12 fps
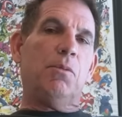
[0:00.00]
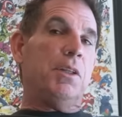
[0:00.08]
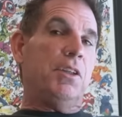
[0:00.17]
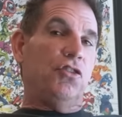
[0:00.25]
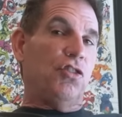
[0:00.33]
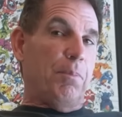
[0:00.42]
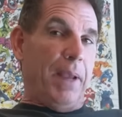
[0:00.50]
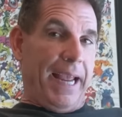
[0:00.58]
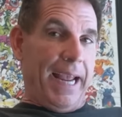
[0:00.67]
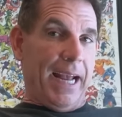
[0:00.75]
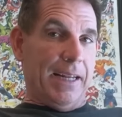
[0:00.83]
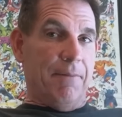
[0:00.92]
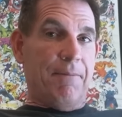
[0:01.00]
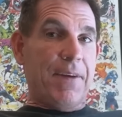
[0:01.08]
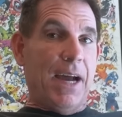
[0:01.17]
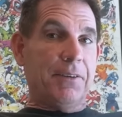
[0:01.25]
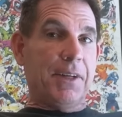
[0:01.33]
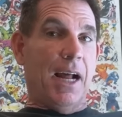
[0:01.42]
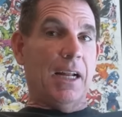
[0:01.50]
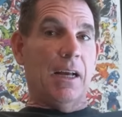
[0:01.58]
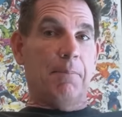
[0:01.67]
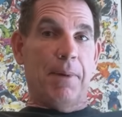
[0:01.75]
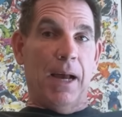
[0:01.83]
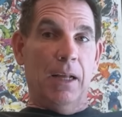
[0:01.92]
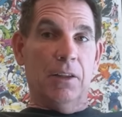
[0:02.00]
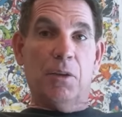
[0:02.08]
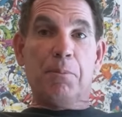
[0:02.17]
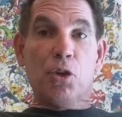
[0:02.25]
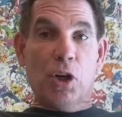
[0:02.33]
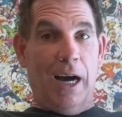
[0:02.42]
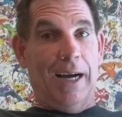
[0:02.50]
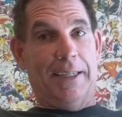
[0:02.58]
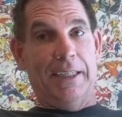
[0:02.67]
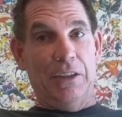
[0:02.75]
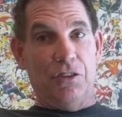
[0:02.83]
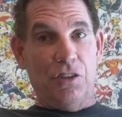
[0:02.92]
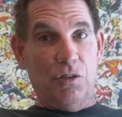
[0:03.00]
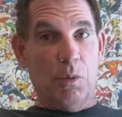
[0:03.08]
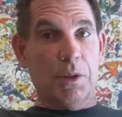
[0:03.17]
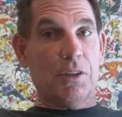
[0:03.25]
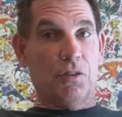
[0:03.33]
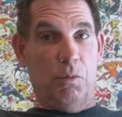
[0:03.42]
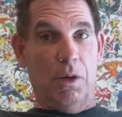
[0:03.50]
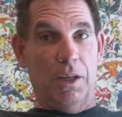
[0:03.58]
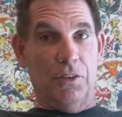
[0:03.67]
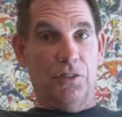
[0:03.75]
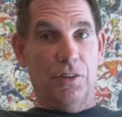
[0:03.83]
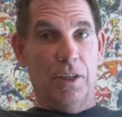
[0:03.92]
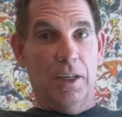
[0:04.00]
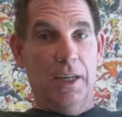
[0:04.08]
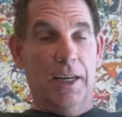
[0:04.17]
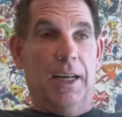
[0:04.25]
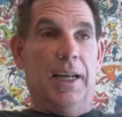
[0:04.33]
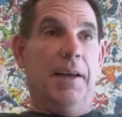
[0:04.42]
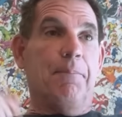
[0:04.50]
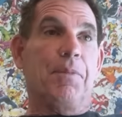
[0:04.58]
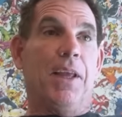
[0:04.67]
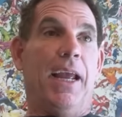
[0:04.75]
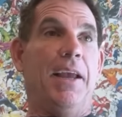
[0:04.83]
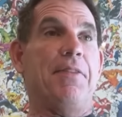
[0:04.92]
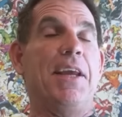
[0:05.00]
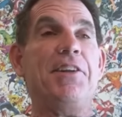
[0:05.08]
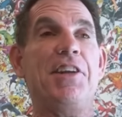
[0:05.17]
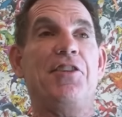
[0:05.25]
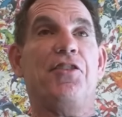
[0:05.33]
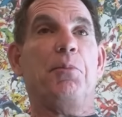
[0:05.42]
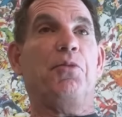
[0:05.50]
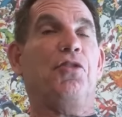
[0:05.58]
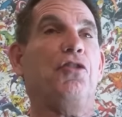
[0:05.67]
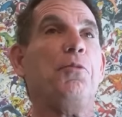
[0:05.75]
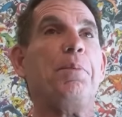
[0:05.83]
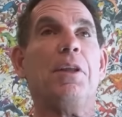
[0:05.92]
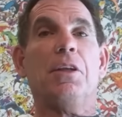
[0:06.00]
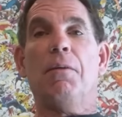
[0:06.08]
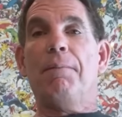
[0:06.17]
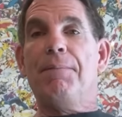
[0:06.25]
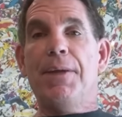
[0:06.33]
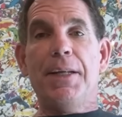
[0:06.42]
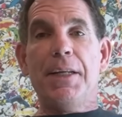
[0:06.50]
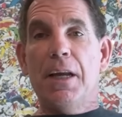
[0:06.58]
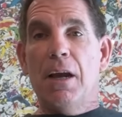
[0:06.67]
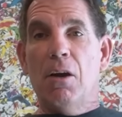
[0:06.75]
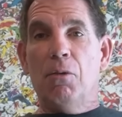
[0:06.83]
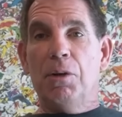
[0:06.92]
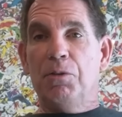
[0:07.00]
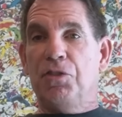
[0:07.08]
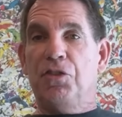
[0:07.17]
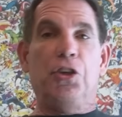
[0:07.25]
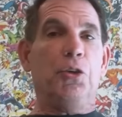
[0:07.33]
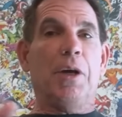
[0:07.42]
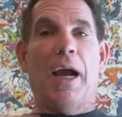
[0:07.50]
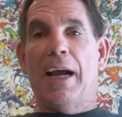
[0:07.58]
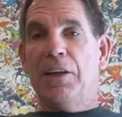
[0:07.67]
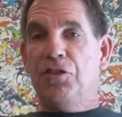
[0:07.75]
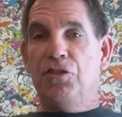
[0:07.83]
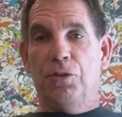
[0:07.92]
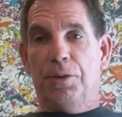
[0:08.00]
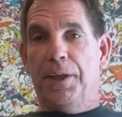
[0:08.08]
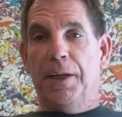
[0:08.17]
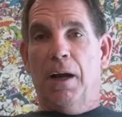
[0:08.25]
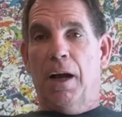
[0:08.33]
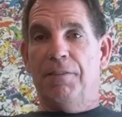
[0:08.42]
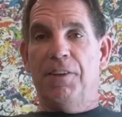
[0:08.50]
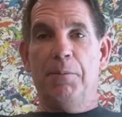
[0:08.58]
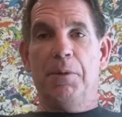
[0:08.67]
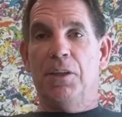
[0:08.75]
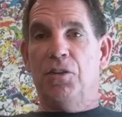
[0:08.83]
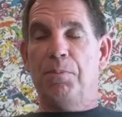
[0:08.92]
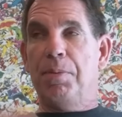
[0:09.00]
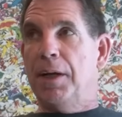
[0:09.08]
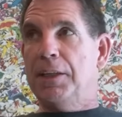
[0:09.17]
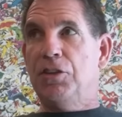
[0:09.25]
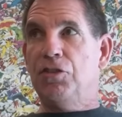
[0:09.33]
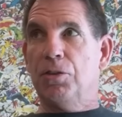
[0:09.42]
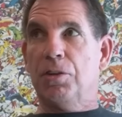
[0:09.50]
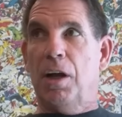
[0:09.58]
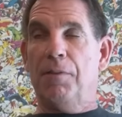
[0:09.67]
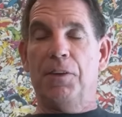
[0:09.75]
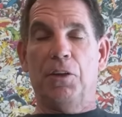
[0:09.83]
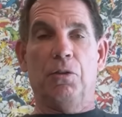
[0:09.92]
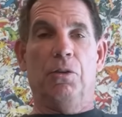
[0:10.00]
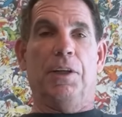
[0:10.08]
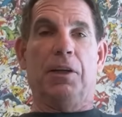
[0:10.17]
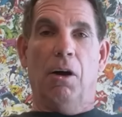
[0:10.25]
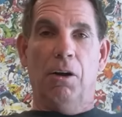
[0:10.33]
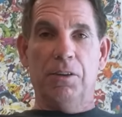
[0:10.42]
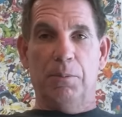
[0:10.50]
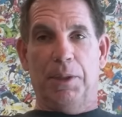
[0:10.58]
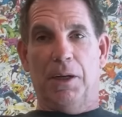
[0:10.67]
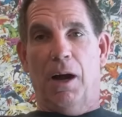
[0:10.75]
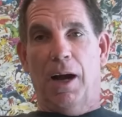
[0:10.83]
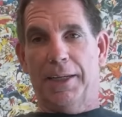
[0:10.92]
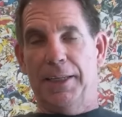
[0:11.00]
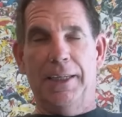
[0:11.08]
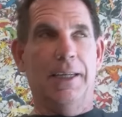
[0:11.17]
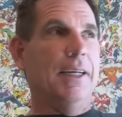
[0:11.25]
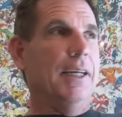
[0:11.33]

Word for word: went to Japan and found out about the bukkakes, is what this was. And they did some stupid little video where it was two guys jerking off. Him and his buddy jerked off on the girl and they called it a bukkake.